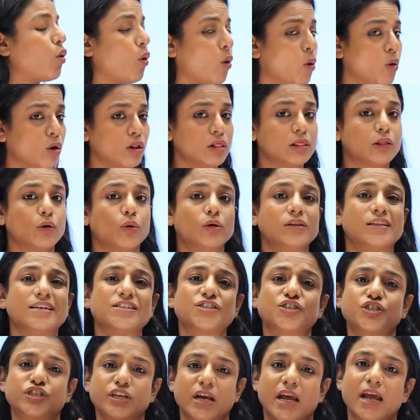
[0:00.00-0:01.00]
although the
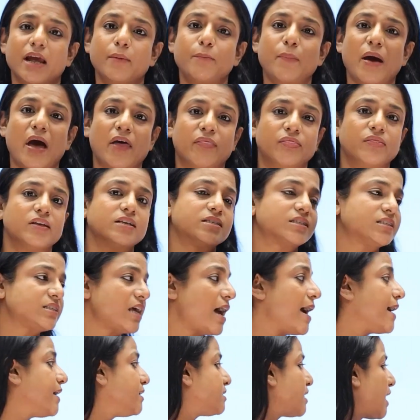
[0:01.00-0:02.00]
shape and the
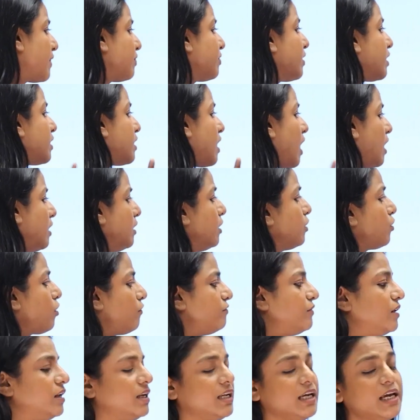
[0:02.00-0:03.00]
size and the color
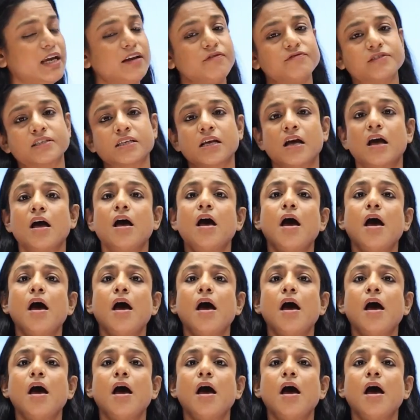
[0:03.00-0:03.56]
of the leaves